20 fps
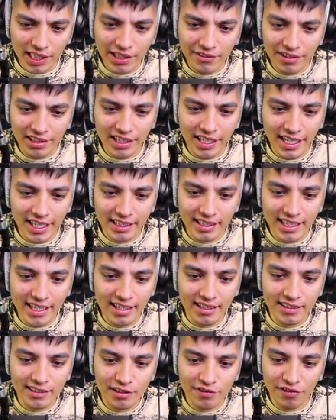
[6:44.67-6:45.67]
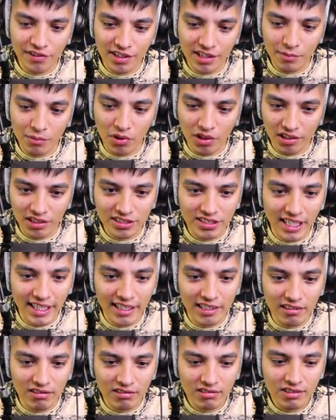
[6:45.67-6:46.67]
whatever the heck that is for the
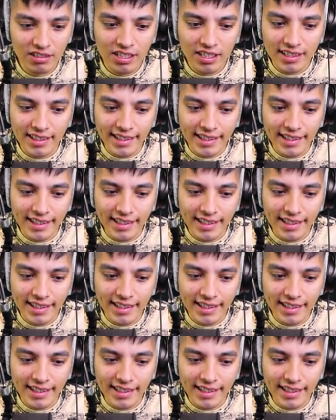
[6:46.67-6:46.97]
motorcycle.